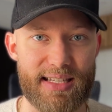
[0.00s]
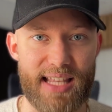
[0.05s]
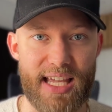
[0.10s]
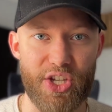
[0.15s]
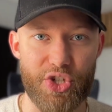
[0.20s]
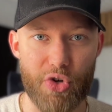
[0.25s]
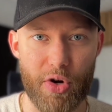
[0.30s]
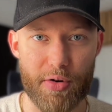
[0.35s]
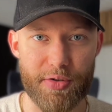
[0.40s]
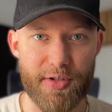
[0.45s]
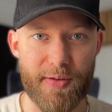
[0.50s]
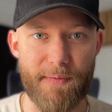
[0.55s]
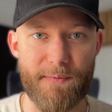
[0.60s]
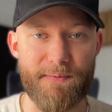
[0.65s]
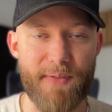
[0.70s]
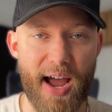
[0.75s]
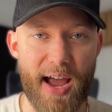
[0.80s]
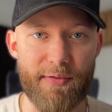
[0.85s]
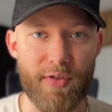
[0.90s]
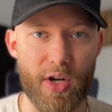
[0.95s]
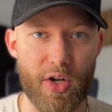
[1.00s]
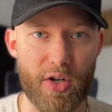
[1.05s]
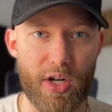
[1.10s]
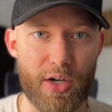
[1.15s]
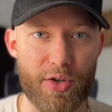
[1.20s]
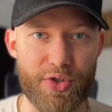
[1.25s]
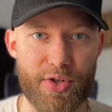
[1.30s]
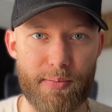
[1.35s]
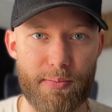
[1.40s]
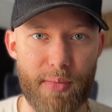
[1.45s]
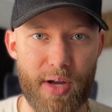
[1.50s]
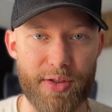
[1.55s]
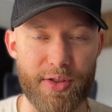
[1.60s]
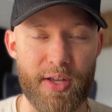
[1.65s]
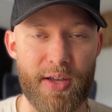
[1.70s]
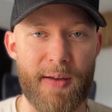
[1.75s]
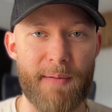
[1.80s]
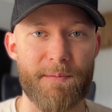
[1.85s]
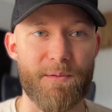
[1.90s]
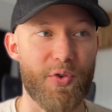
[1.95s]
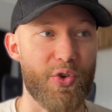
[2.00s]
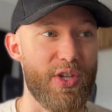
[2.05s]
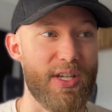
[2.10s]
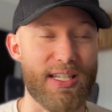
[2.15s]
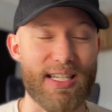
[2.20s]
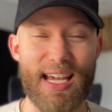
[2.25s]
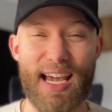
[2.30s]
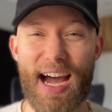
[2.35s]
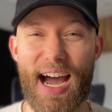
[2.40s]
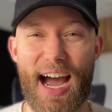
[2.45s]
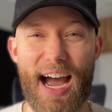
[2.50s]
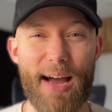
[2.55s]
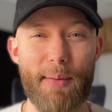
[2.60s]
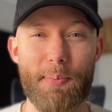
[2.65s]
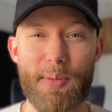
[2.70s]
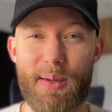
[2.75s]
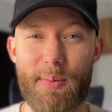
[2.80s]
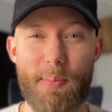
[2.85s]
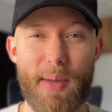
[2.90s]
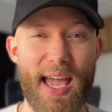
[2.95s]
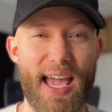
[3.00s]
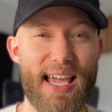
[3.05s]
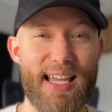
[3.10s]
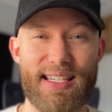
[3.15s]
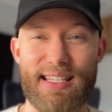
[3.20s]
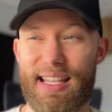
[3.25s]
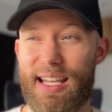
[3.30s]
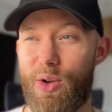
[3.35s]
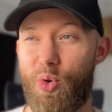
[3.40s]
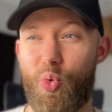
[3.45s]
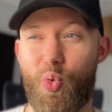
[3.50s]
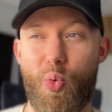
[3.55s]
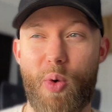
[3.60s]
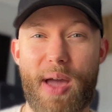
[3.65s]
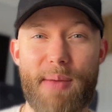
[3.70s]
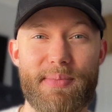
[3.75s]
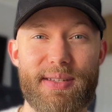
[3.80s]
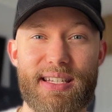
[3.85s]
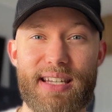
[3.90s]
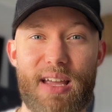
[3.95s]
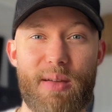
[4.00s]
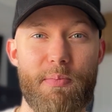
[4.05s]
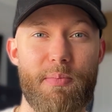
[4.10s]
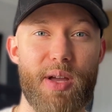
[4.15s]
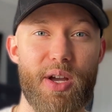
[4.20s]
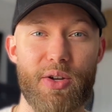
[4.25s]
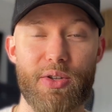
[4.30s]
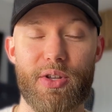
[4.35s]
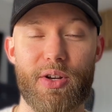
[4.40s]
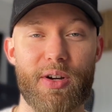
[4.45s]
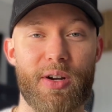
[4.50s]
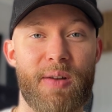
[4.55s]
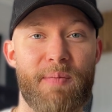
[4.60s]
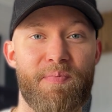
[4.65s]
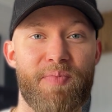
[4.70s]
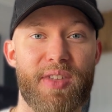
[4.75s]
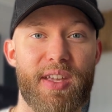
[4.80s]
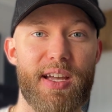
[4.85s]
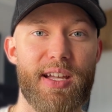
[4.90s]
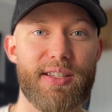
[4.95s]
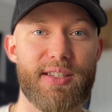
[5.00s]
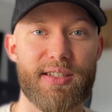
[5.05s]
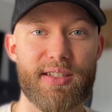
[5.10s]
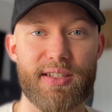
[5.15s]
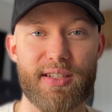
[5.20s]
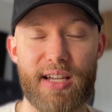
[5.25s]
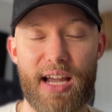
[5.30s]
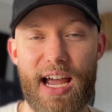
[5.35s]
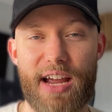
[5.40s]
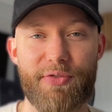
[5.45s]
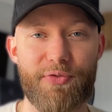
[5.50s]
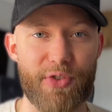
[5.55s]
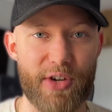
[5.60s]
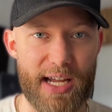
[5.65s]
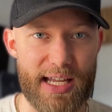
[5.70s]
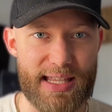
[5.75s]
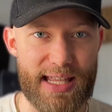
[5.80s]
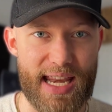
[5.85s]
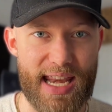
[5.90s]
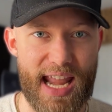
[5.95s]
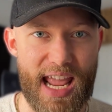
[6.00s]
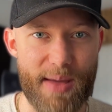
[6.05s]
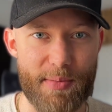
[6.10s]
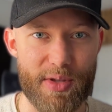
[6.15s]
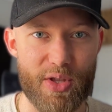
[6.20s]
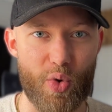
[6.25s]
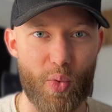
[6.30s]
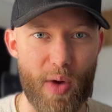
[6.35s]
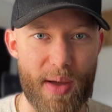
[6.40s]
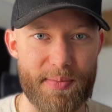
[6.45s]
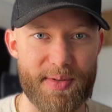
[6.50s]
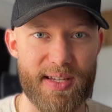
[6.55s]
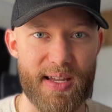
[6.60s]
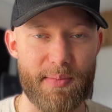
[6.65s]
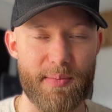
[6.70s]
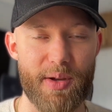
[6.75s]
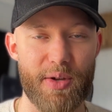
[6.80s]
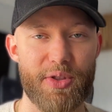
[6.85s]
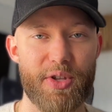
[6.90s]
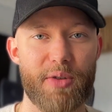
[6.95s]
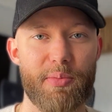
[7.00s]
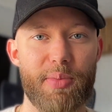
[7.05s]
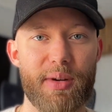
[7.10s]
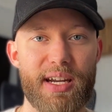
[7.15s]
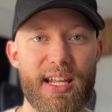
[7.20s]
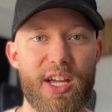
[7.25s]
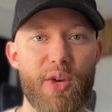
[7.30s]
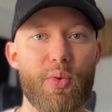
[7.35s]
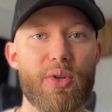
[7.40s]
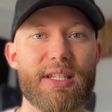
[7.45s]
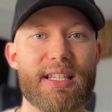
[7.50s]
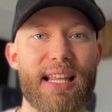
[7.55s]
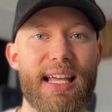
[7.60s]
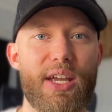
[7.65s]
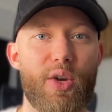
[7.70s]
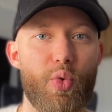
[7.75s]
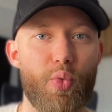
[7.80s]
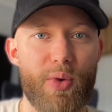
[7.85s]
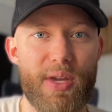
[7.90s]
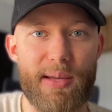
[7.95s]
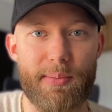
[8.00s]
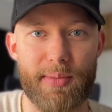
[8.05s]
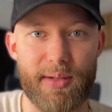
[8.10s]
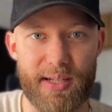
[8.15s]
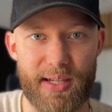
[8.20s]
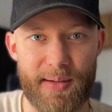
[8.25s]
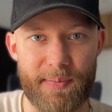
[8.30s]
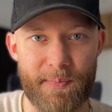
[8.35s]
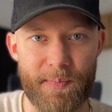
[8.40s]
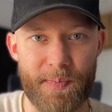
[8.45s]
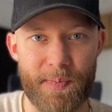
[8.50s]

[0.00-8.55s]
They charged $500 a month for these copy paste, like website builder. I forget the name of the website builder, but it was like Weebly.